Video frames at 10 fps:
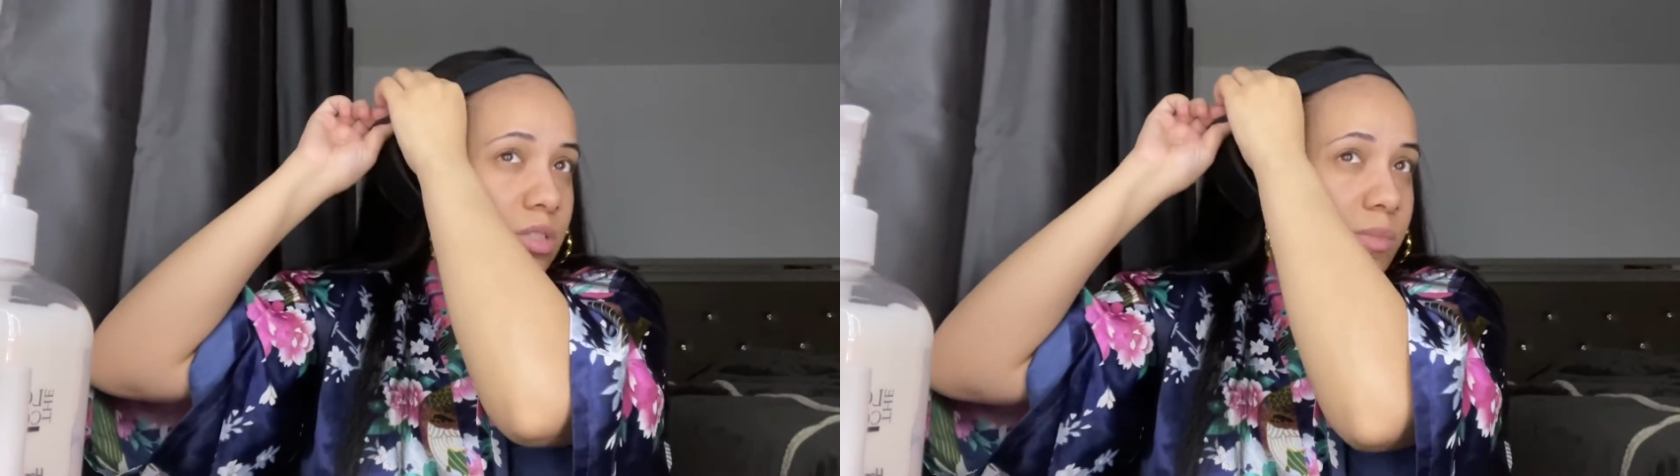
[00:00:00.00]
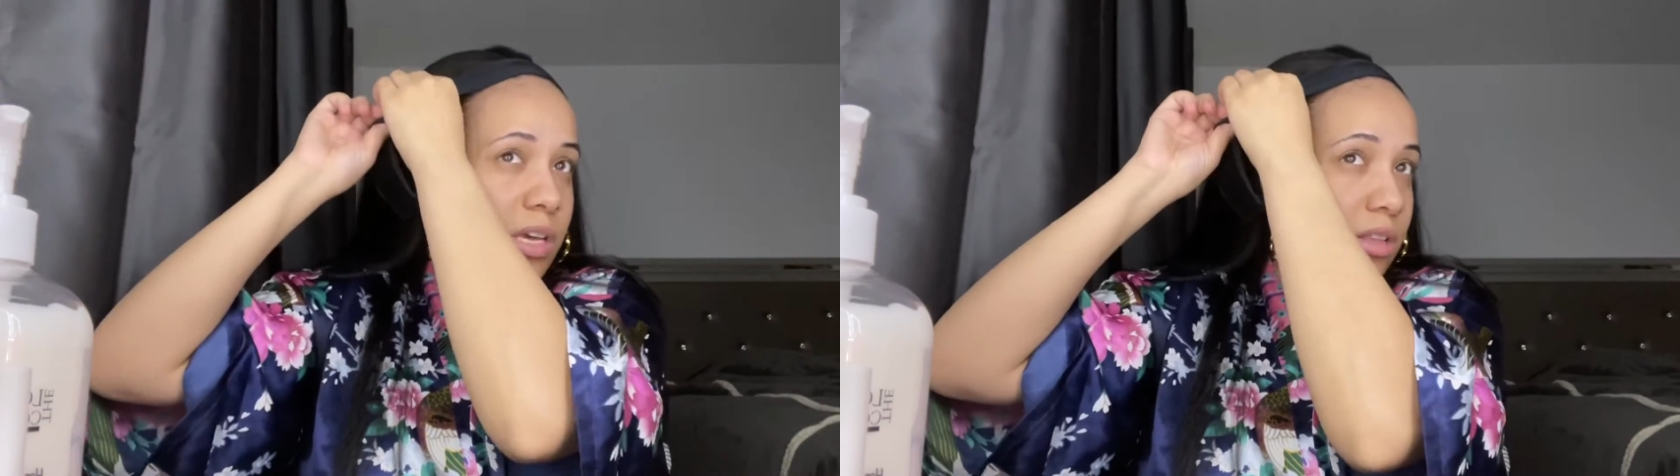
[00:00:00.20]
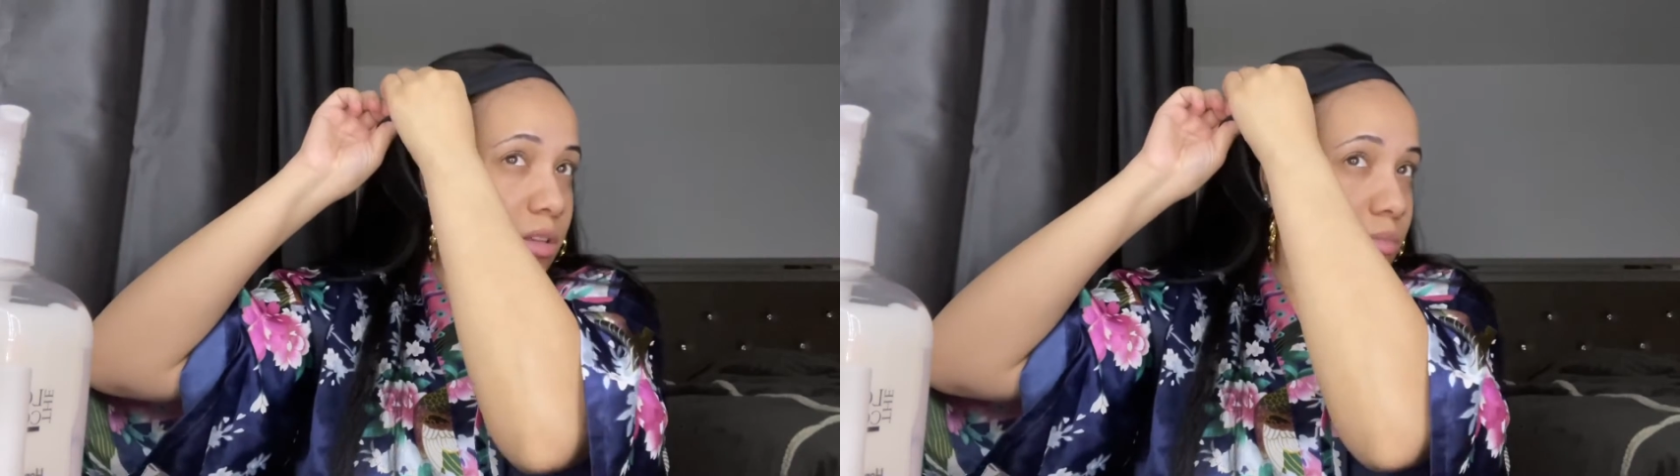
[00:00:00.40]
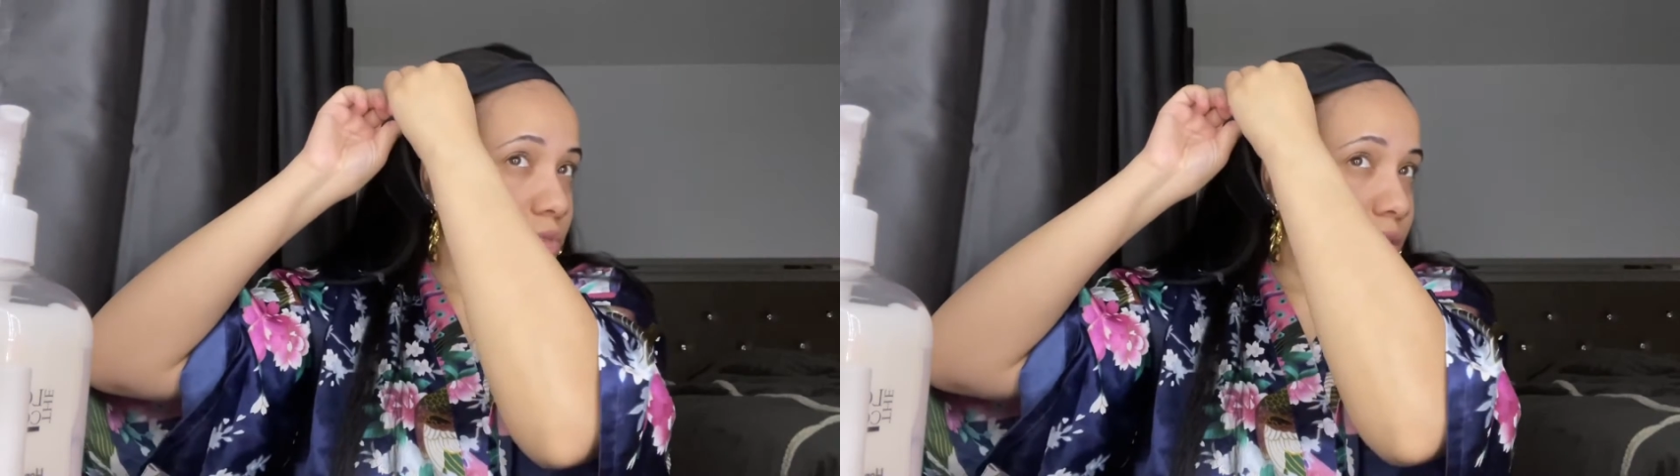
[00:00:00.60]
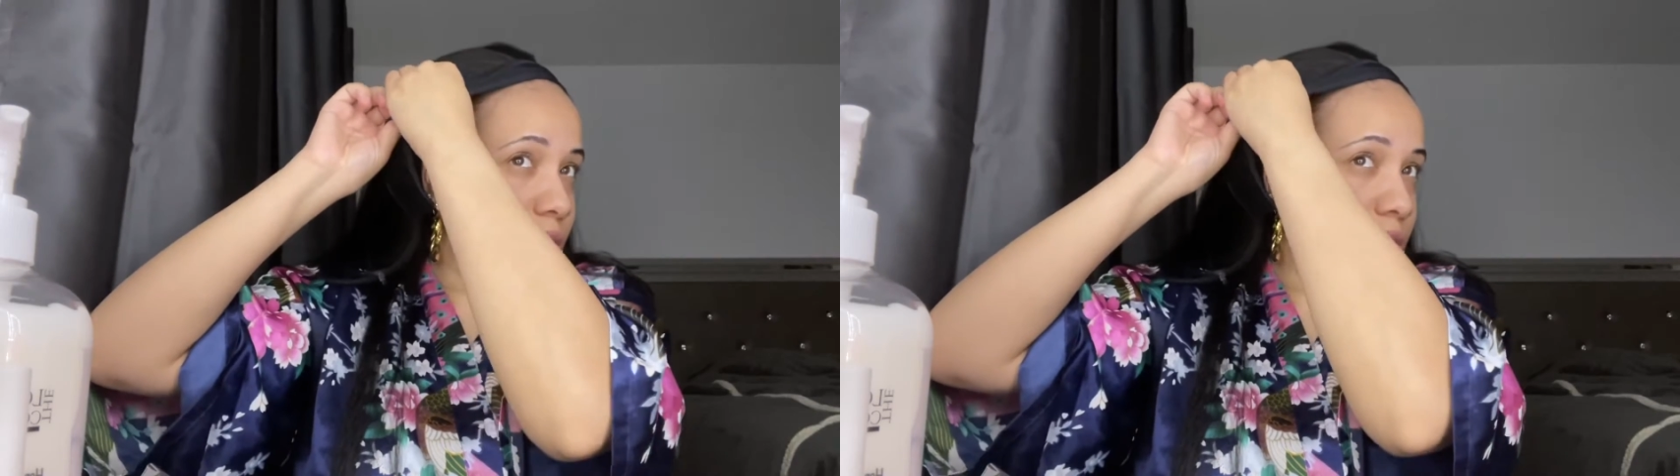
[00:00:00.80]
to make it look
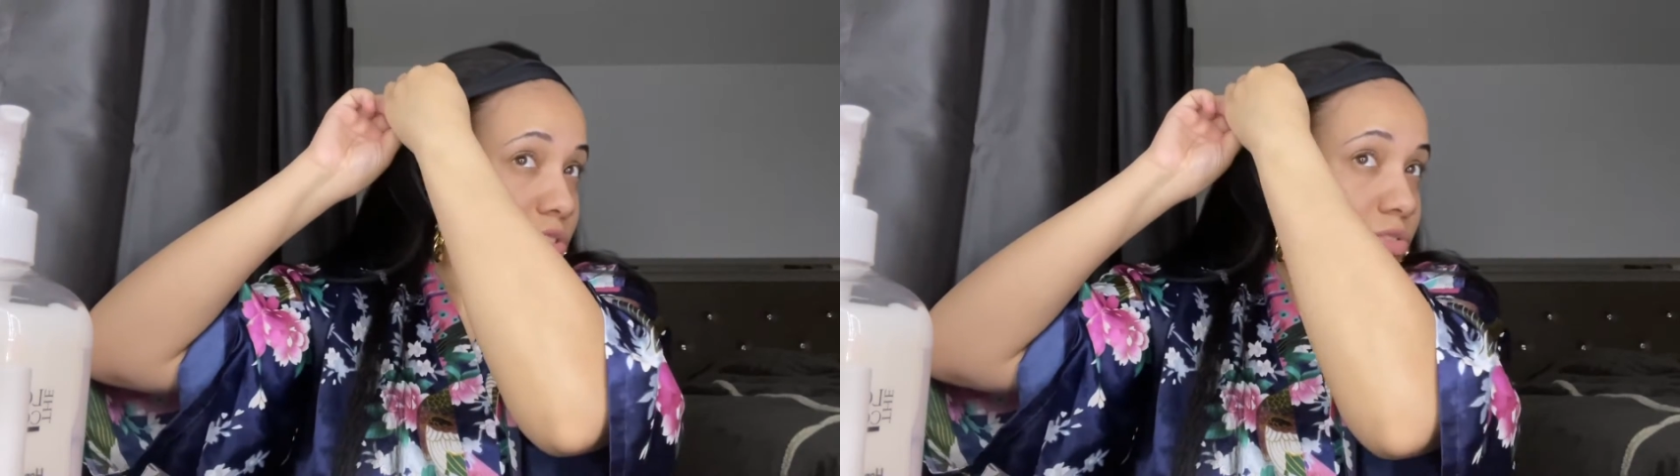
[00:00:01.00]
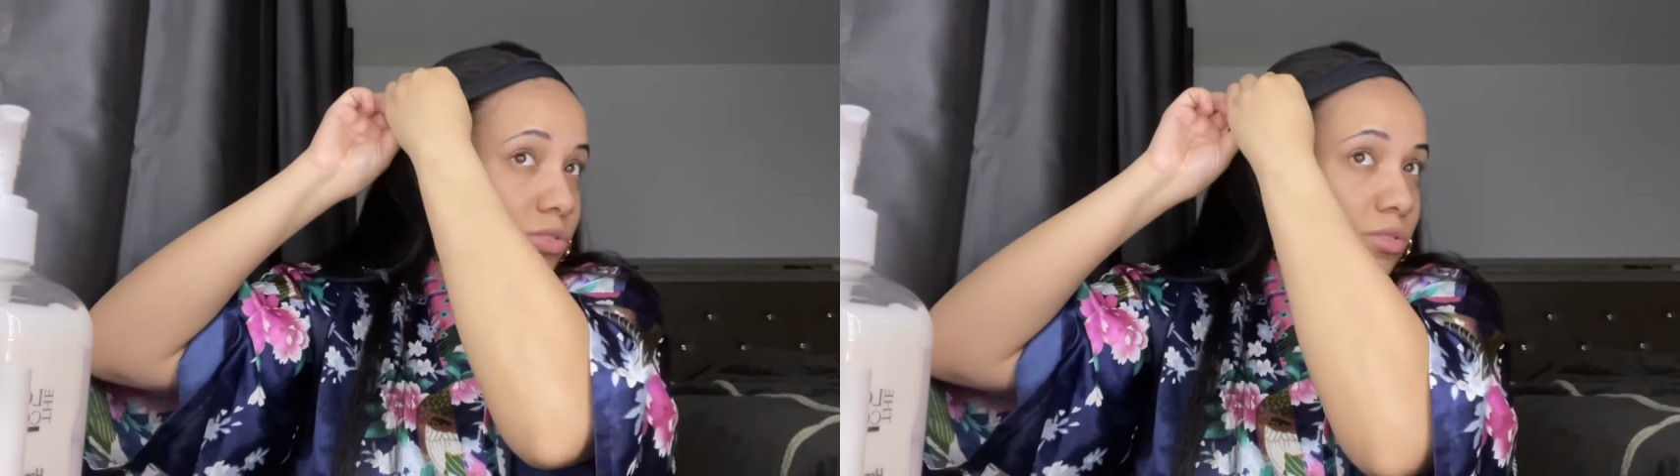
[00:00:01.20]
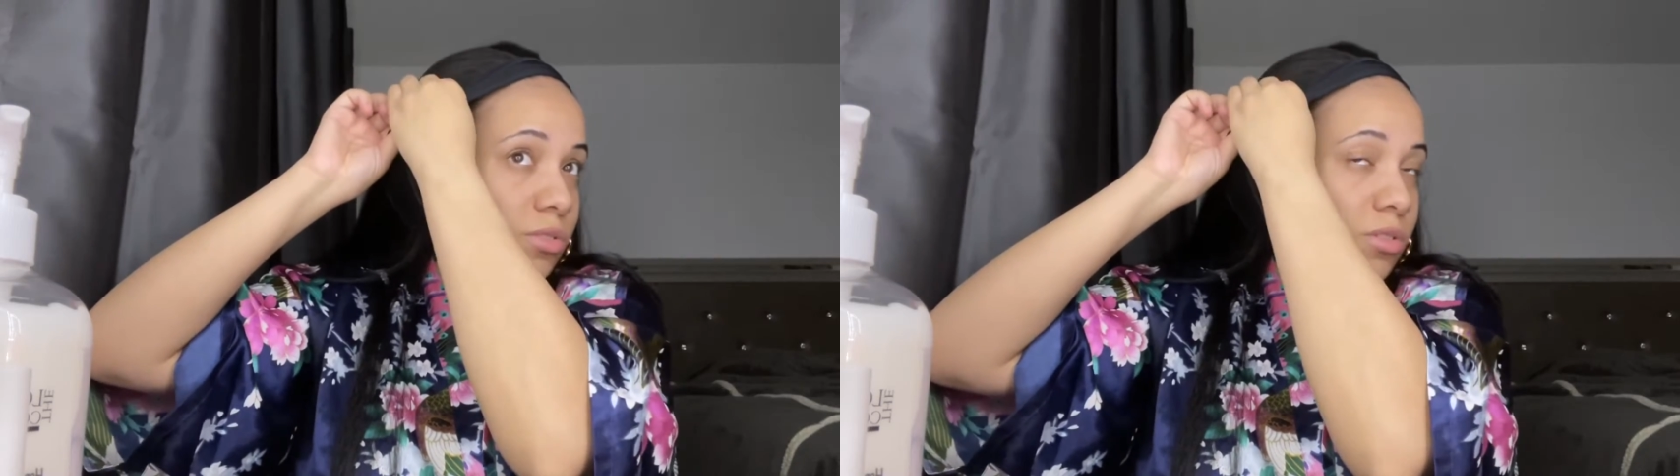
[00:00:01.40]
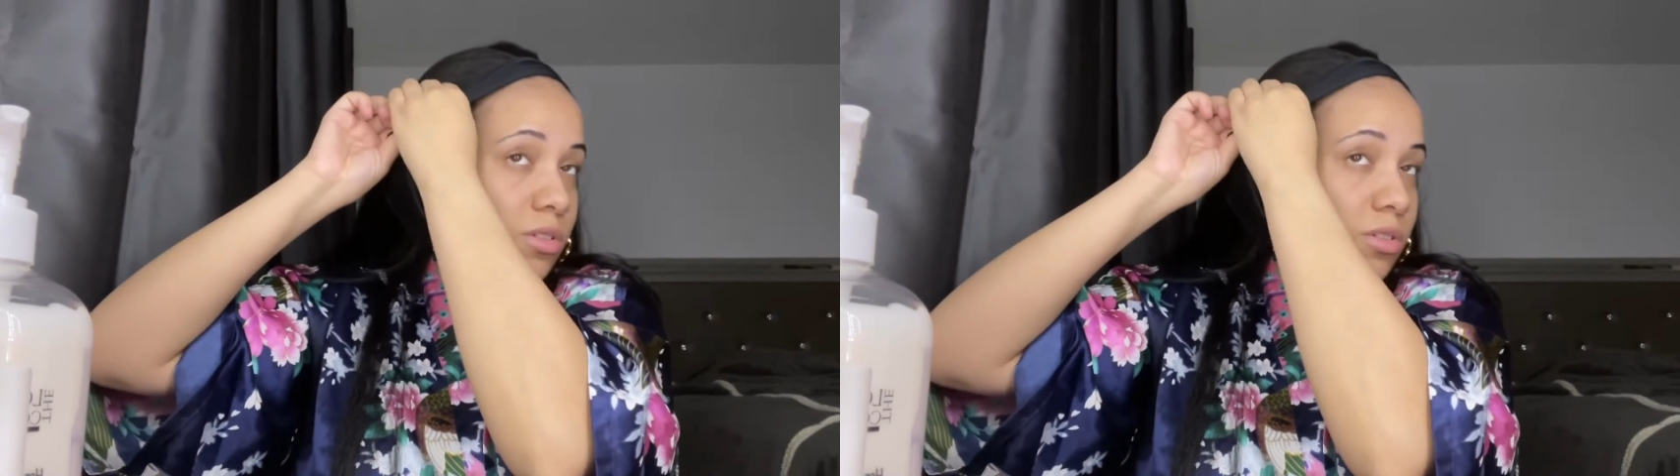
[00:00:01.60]
more natural